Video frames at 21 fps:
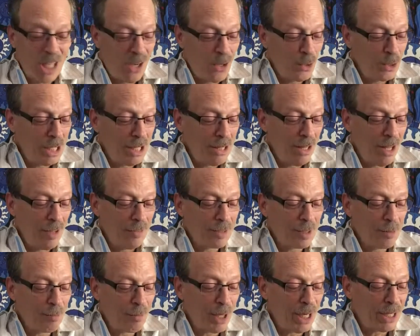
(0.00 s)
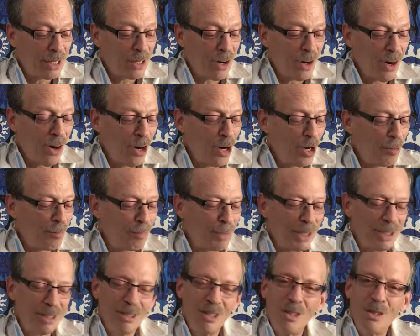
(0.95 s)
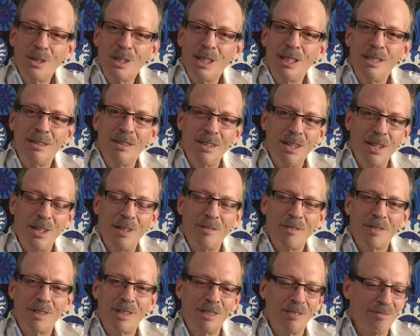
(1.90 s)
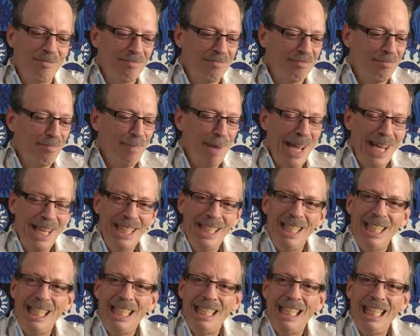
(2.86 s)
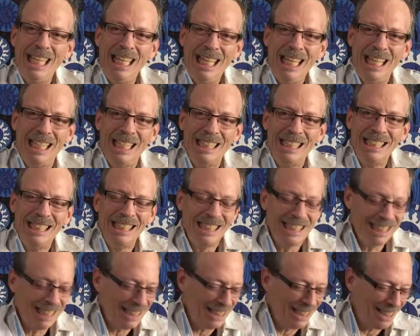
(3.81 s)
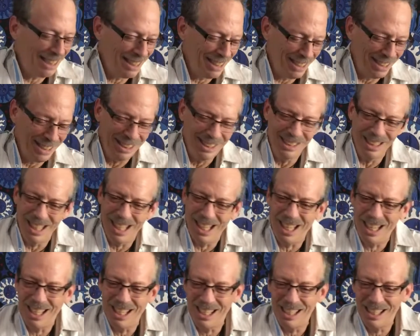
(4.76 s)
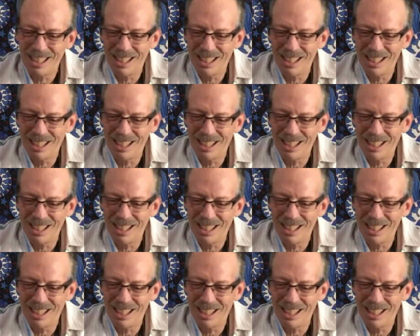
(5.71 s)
Only love can break a heart, but only love can mend it again. Huh.